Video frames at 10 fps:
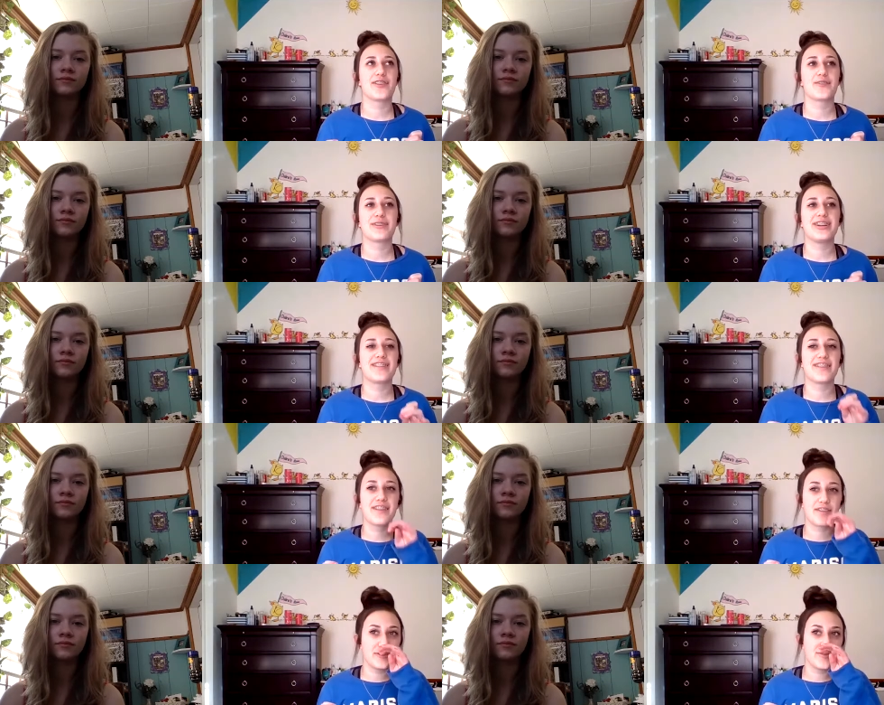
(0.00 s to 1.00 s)
Speaker 1: else
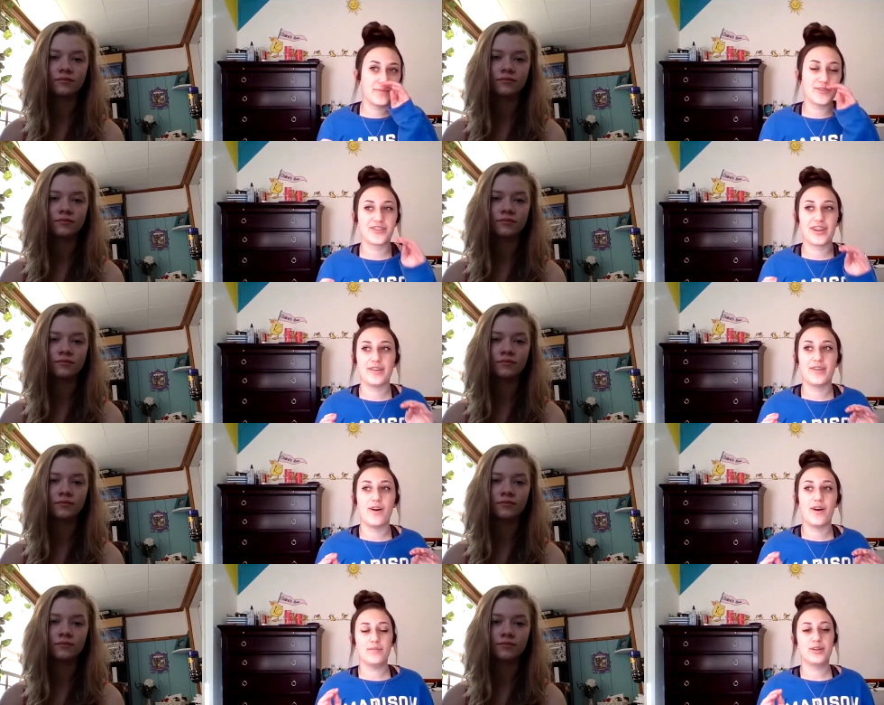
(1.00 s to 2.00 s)
experiences this or if I'm just like
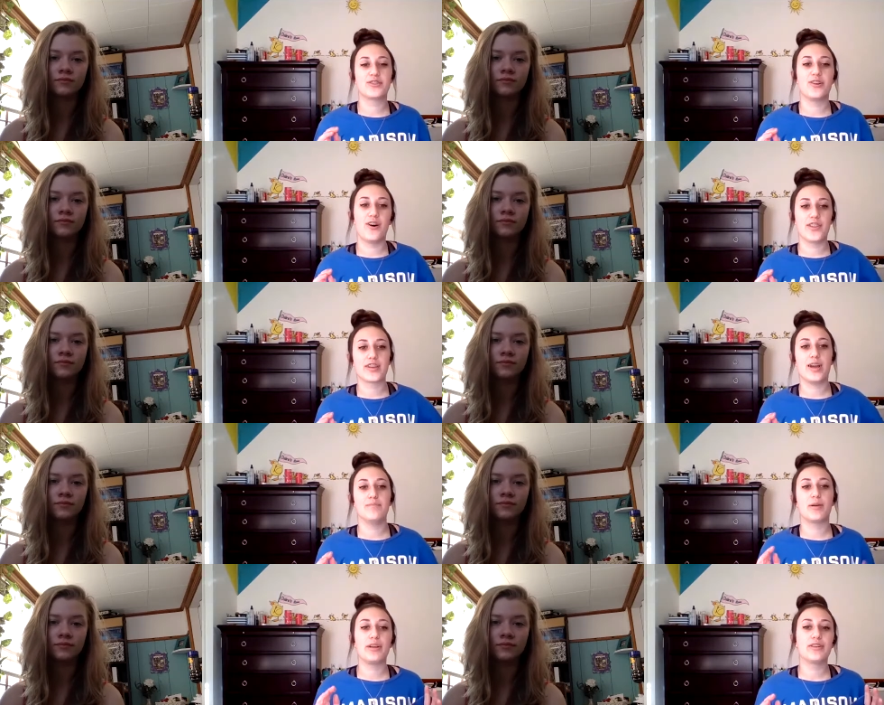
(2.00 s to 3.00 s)
emotional all the
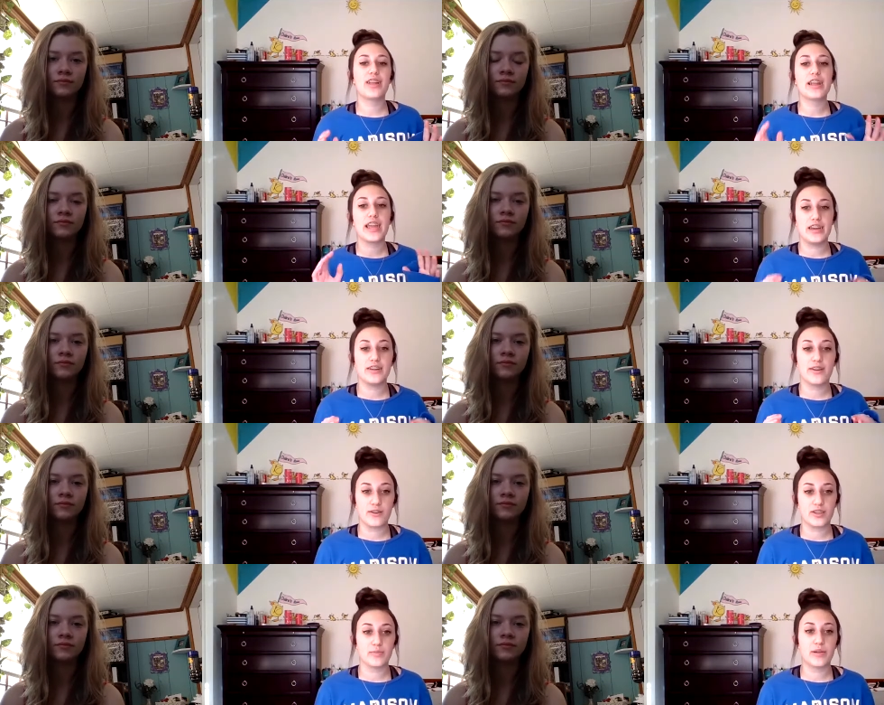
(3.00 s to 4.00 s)
time, but when you're like in an
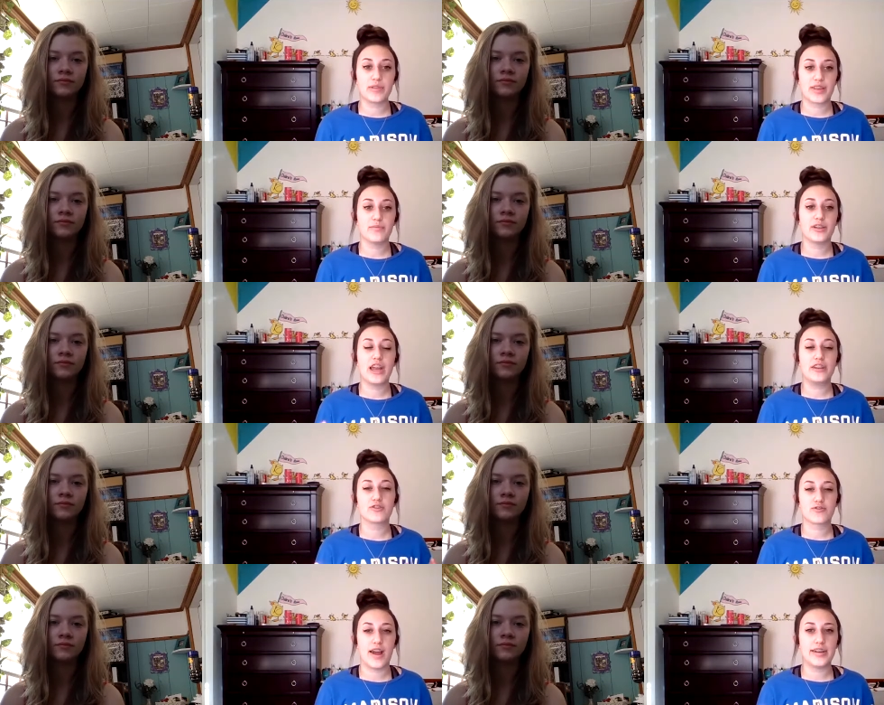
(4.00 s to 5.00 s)
argument with someone
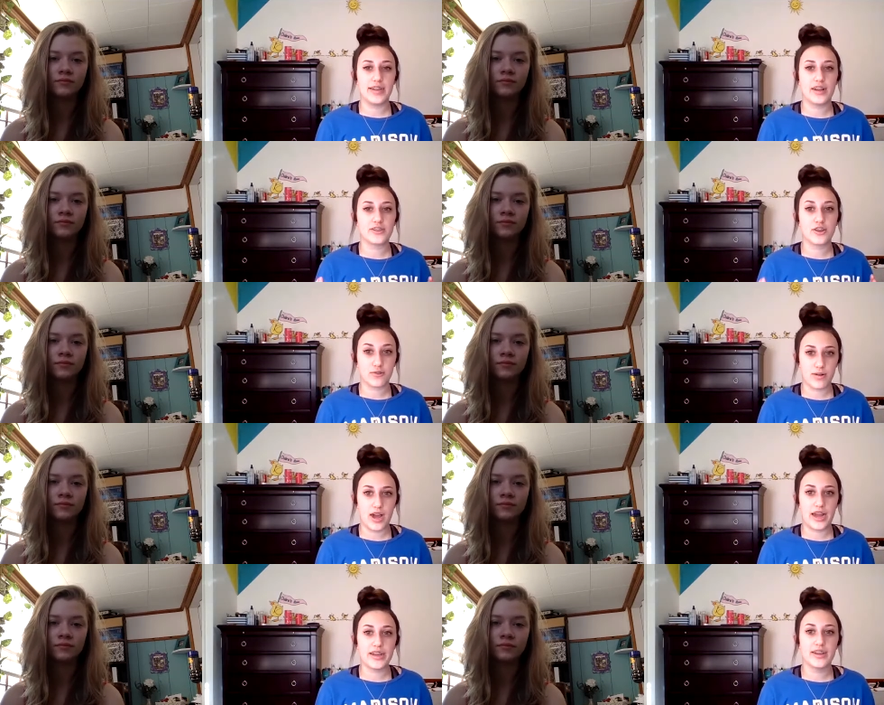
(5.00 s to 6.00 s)
and you're trying not to
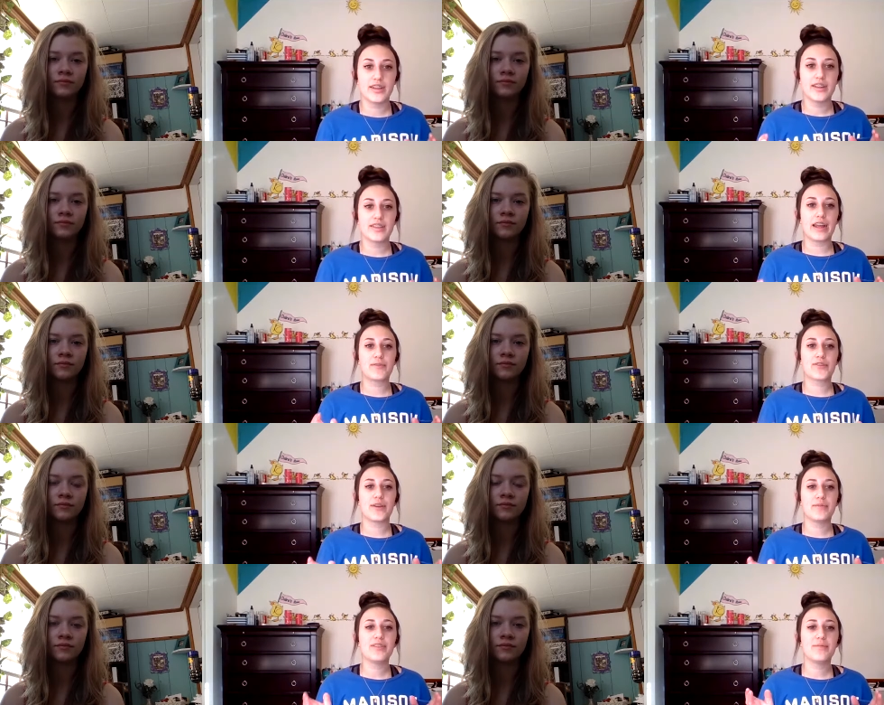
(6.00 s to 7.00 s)
cry, like
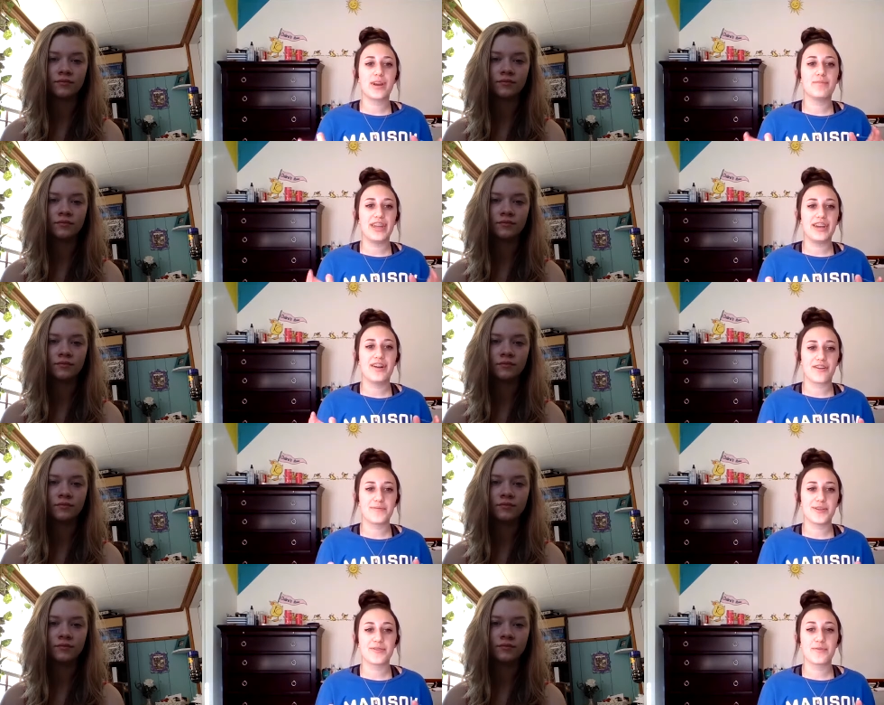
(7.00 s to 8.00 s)
for some reason when I'm in
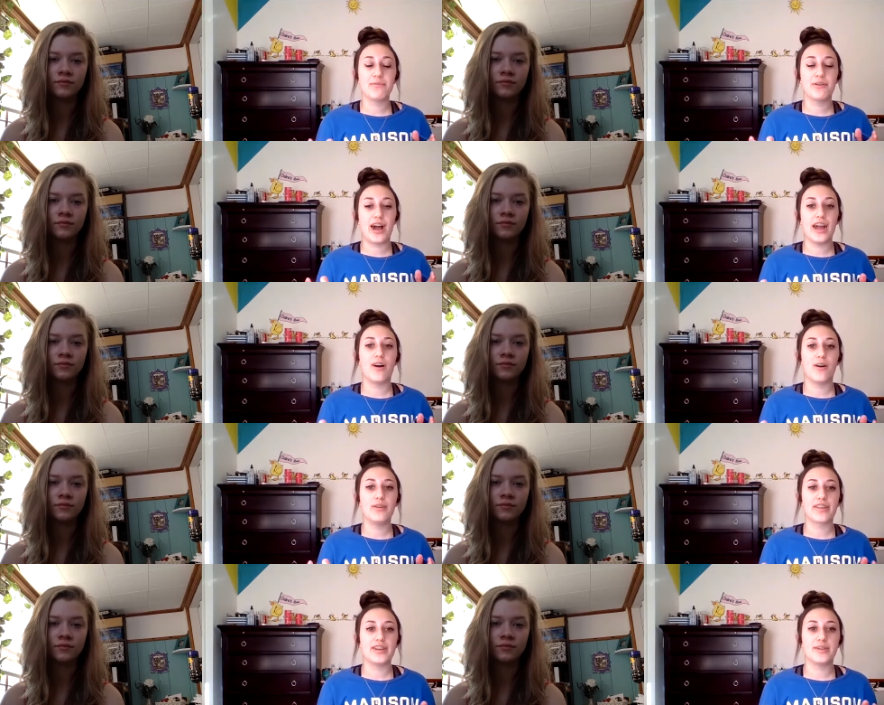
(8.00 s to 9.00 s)
arguments with people, I
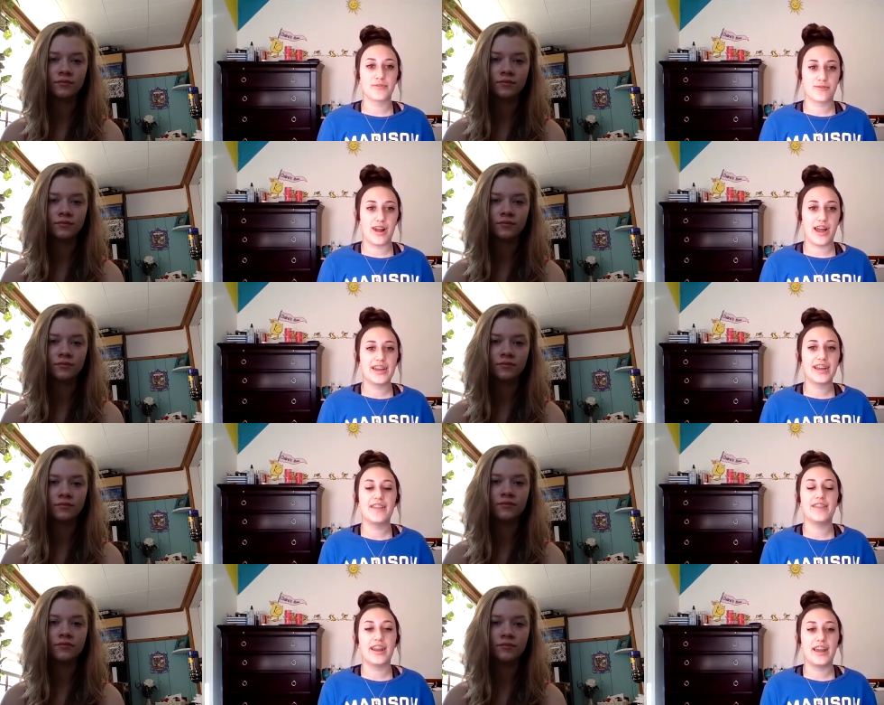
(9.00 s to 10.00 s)
always end up
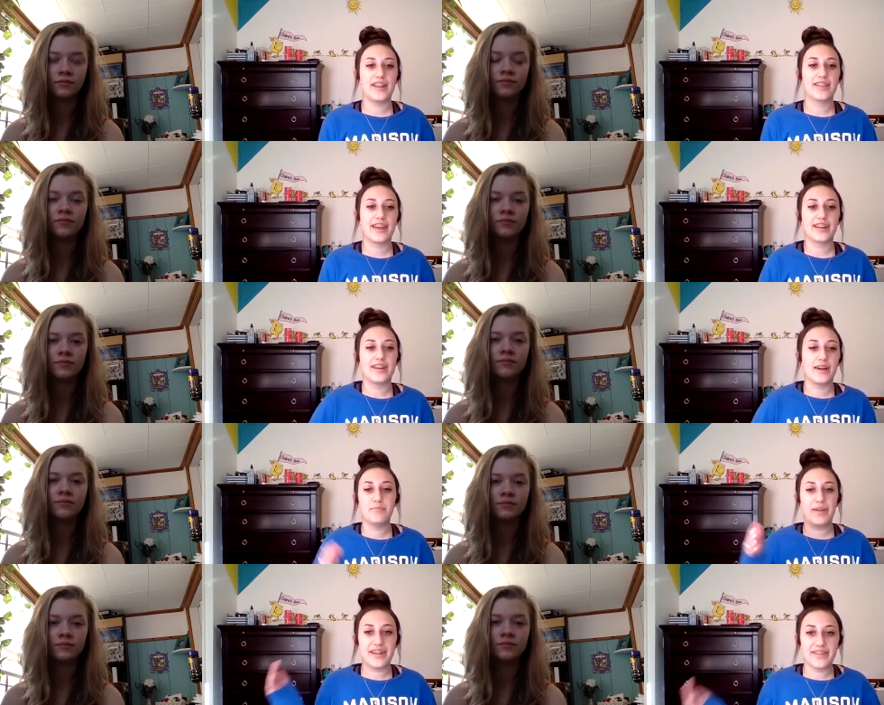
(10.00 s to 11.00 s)
crying and then it's like
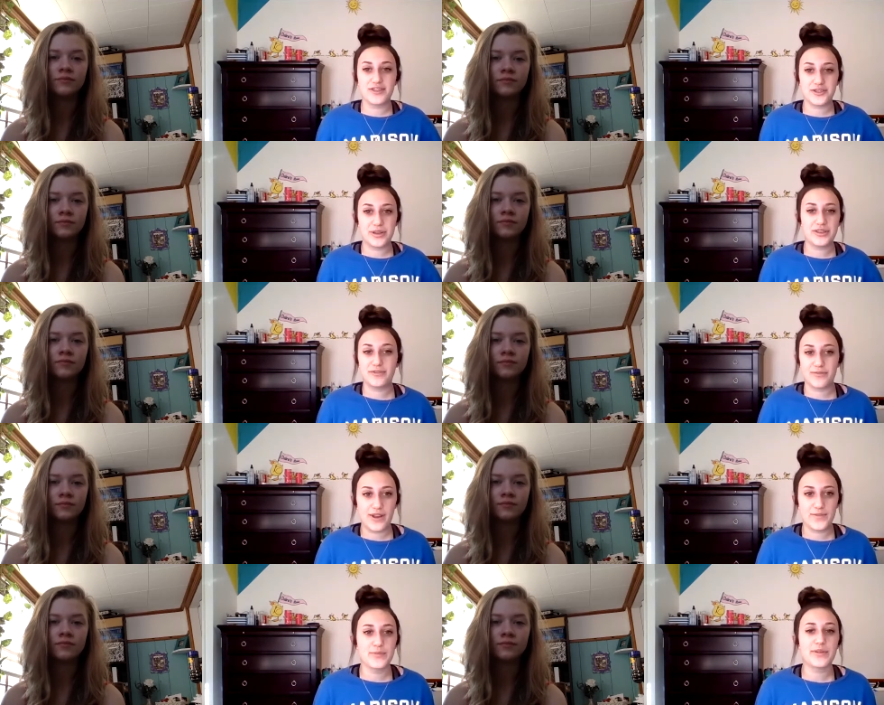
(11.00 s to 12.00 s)
a bad situation
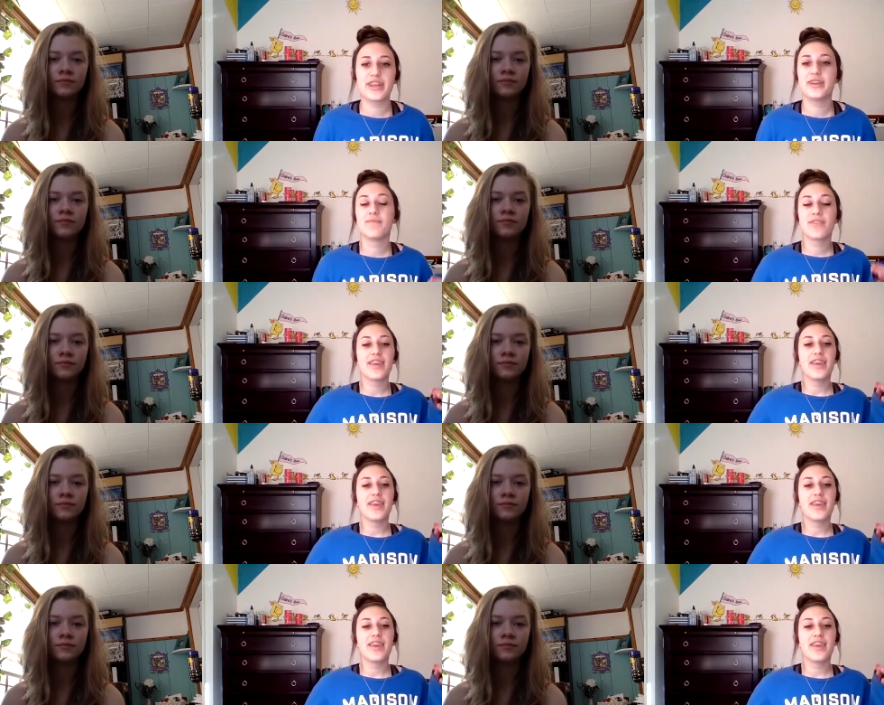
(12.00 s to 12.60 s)
for everybody.